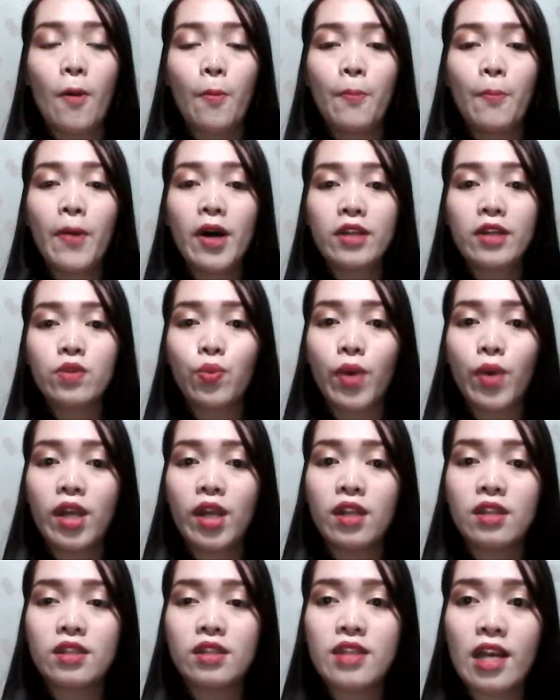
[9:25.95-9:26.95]
But
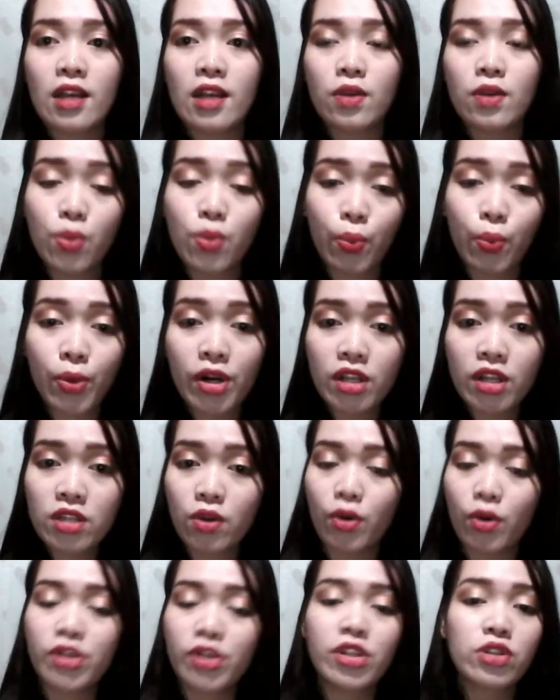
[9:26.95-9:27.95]
when the word
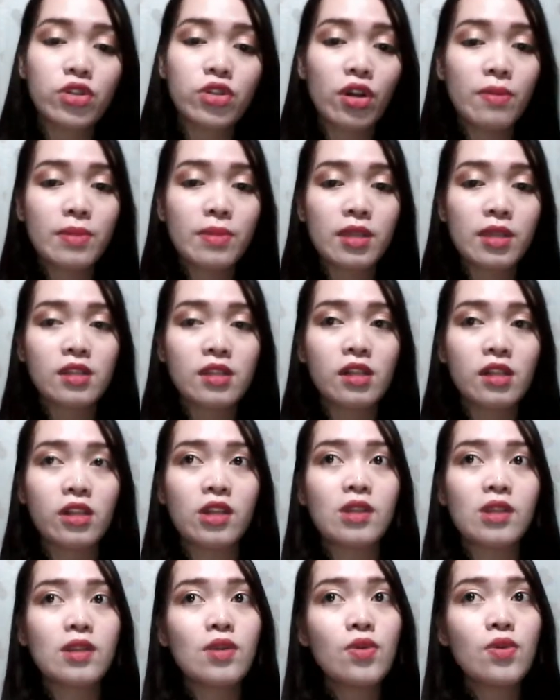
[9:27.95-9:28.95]
or the term signal
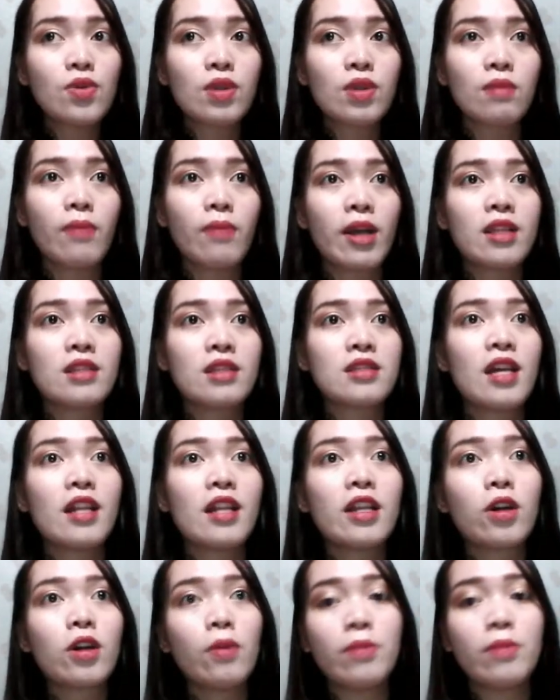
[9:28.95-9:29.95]
is used by the
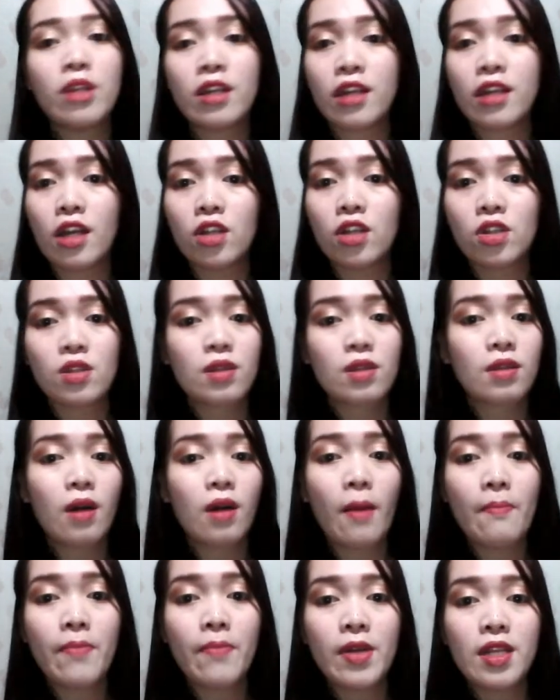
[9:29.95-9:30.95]
telecommunications
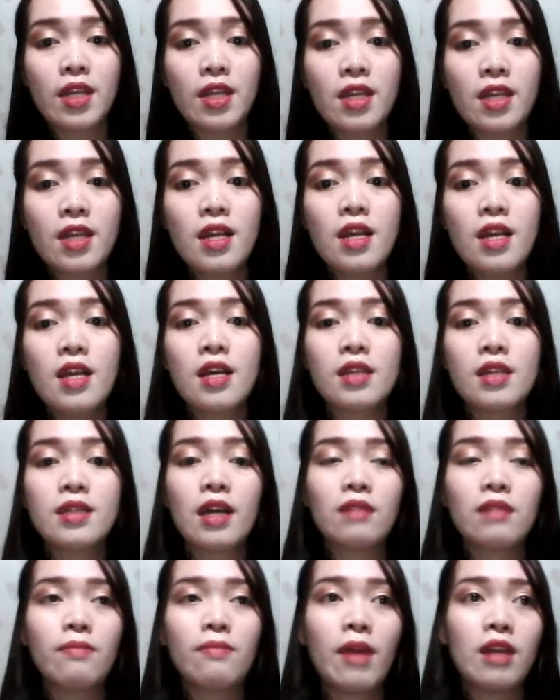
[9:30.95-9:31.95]
company,
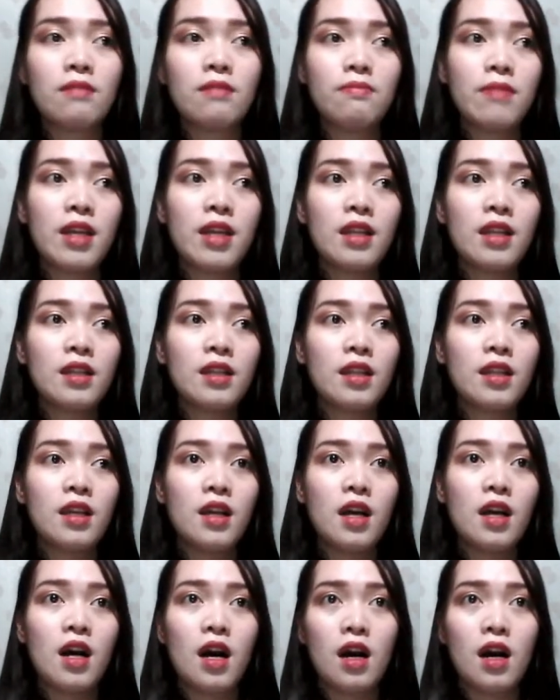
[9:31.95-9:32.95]
that might mean
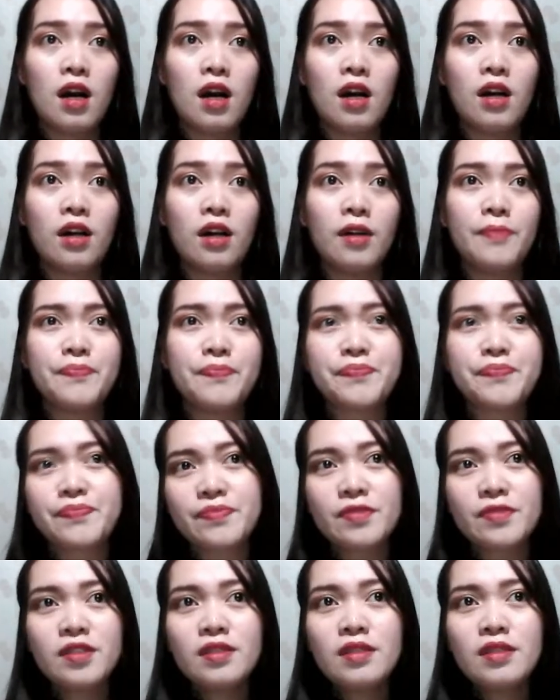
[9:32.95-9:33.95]

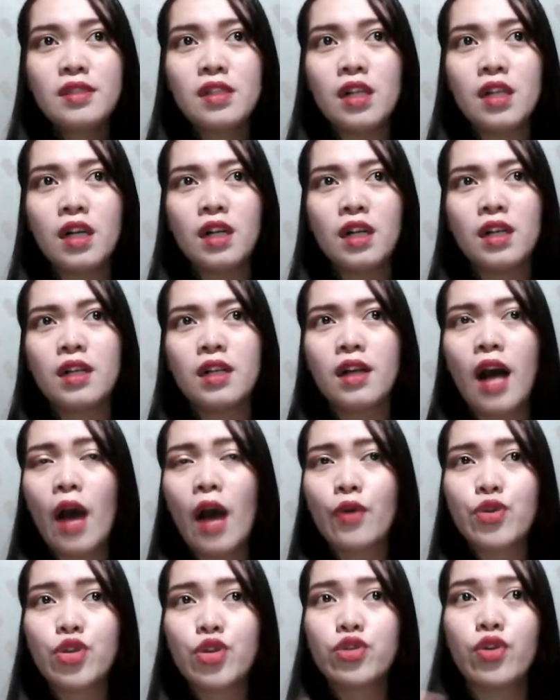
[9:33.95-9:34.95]

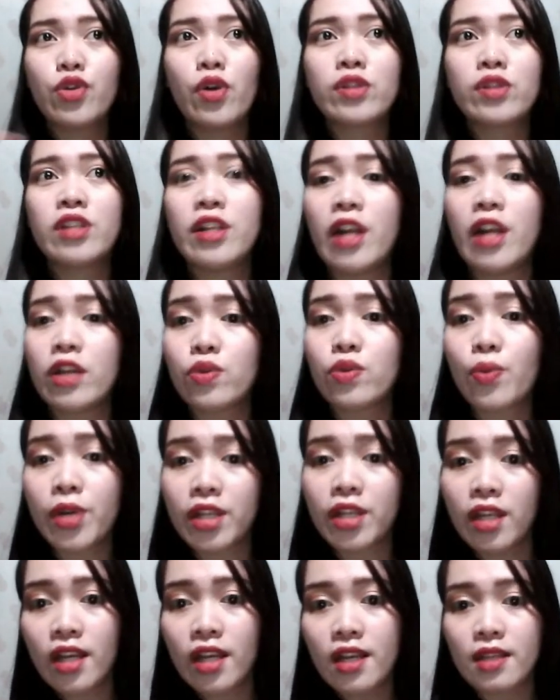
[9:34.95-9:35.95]
how strong the
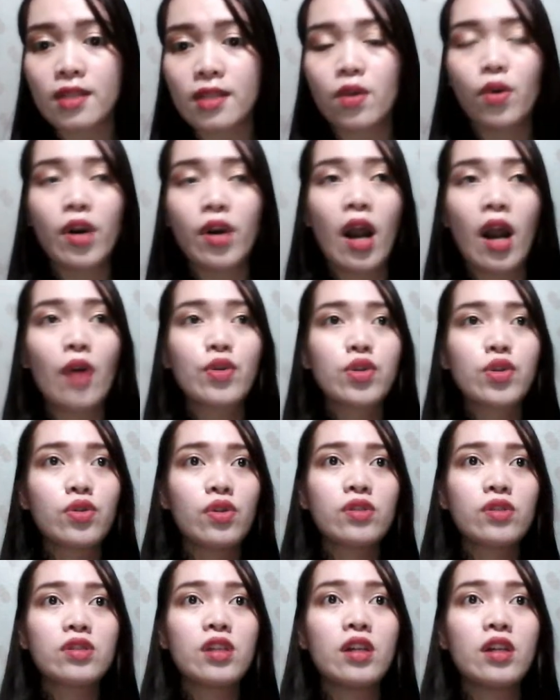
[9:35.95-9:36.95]
network is or how
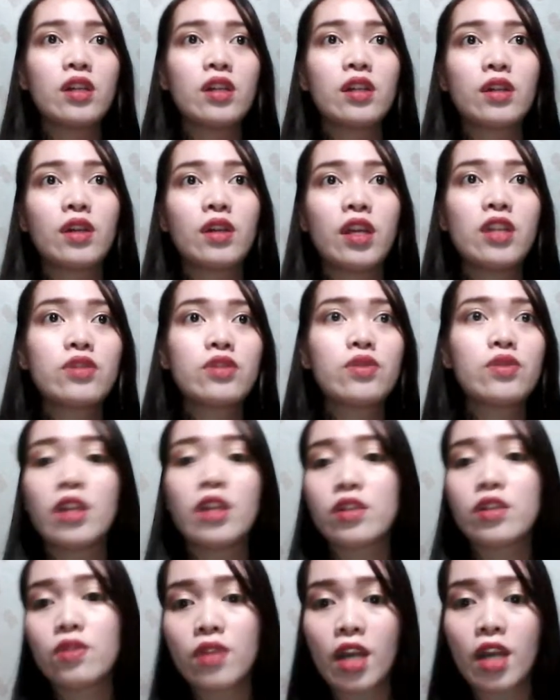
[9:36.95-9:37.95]
strong the
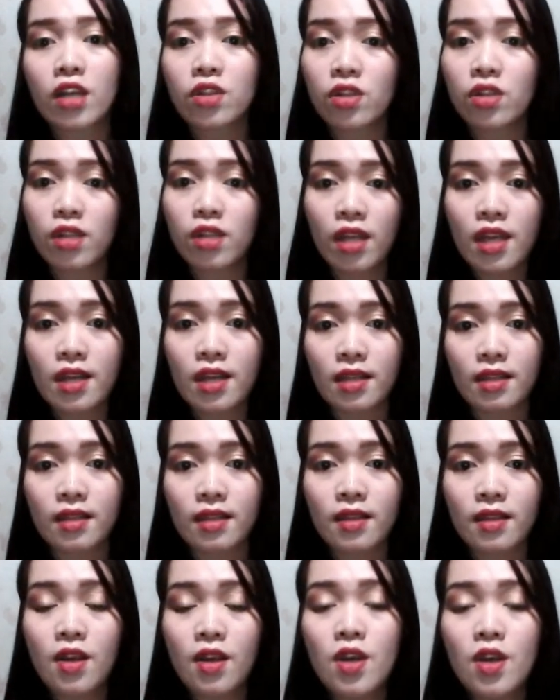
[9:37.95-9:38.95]
internet connection
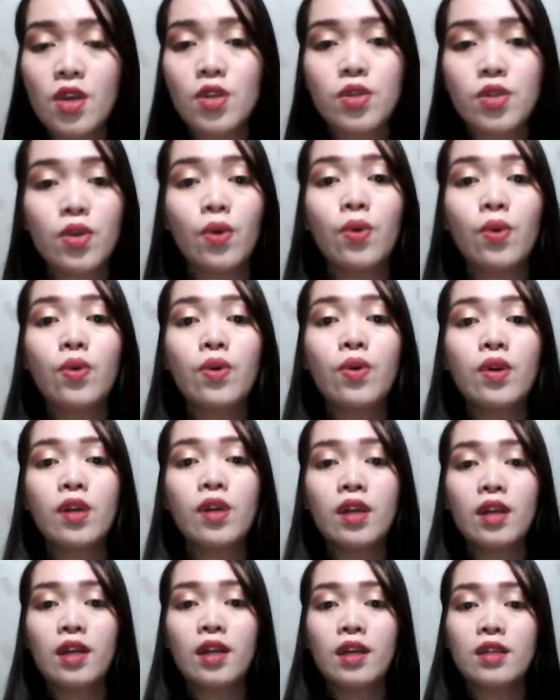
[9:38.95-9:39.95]
is. So
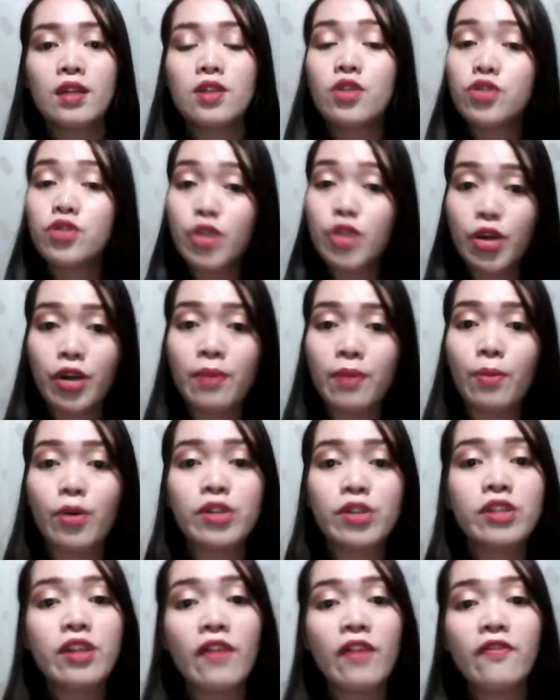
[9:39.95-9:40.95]
the term or
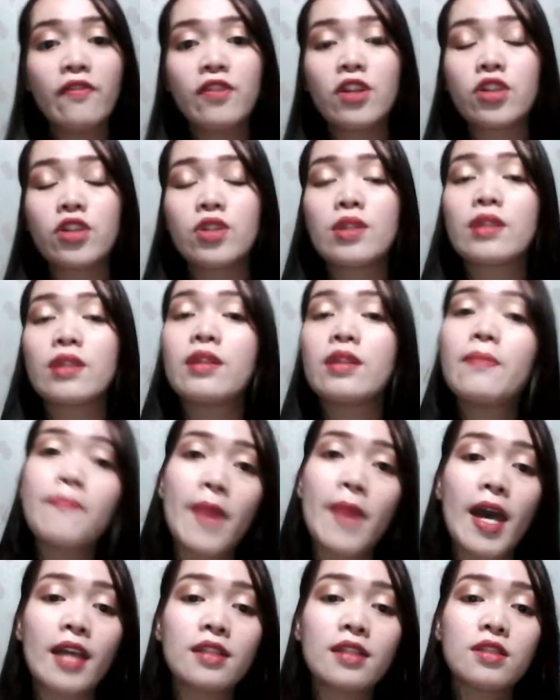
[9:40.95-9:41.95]
the definitions
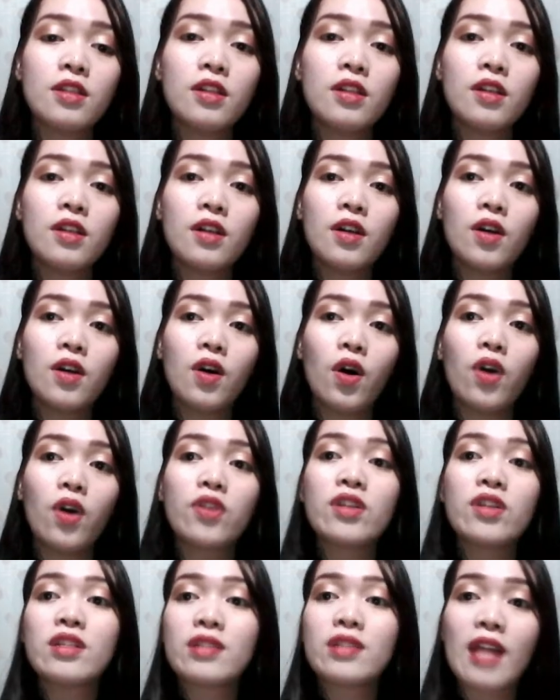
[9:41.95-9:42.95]
depend
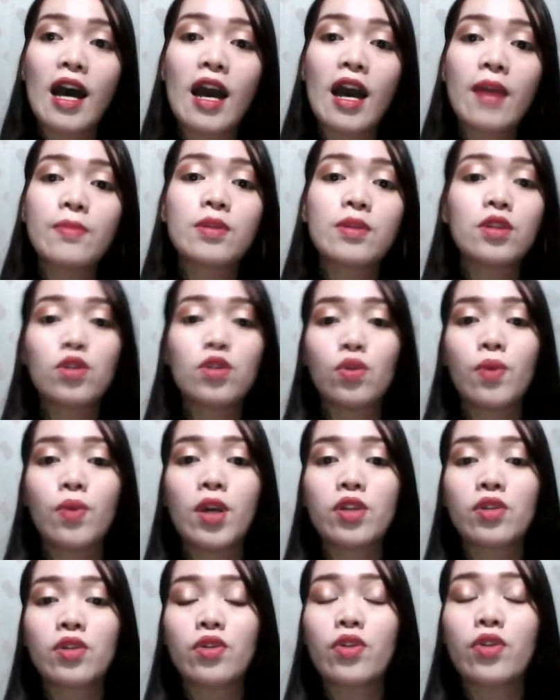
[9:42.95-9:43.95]
on the time,
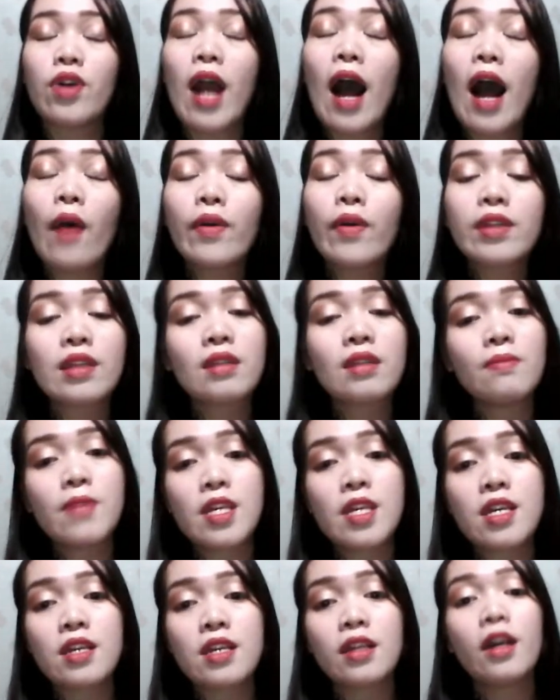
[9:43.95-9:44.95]
situation, or how it is
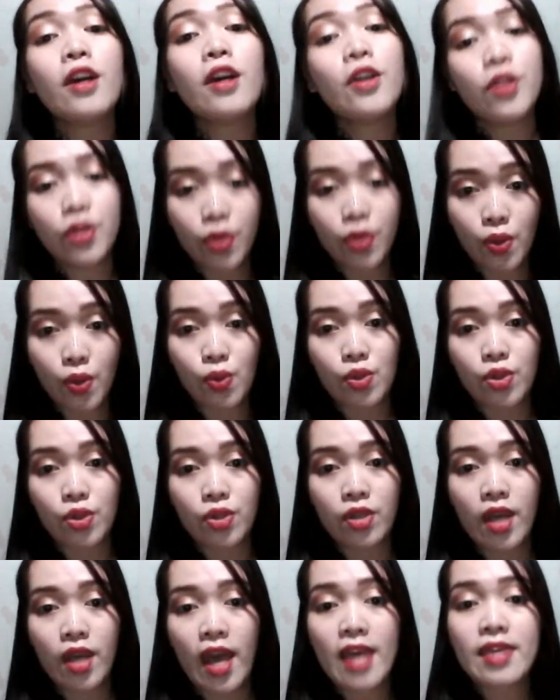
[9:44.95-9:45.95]
being
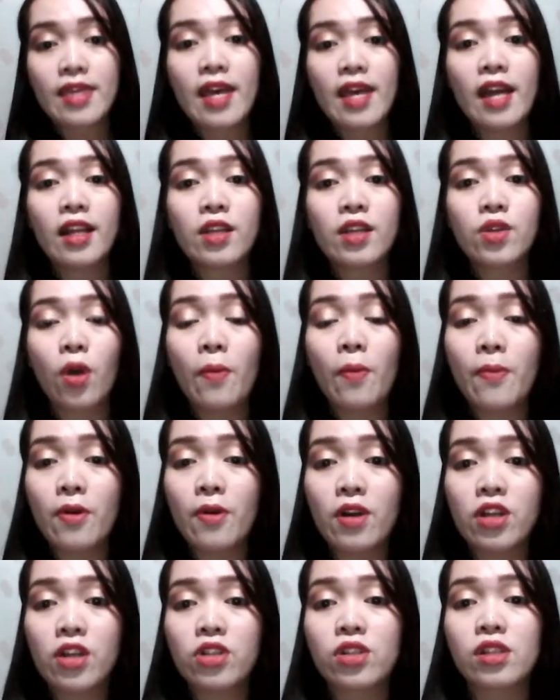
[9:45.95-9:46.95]
used. And that is
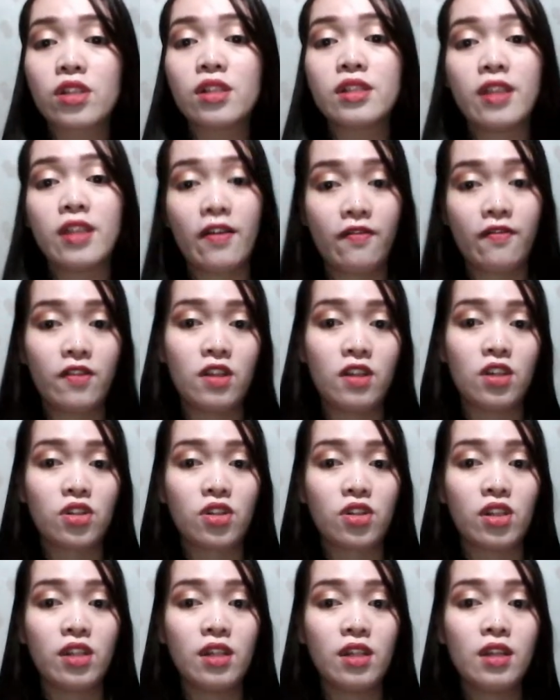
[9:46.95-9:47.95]
operational
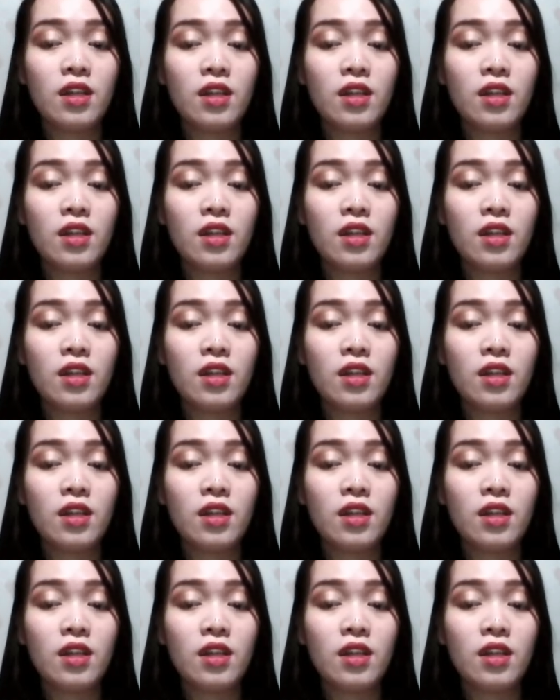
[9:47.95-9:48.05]
definition.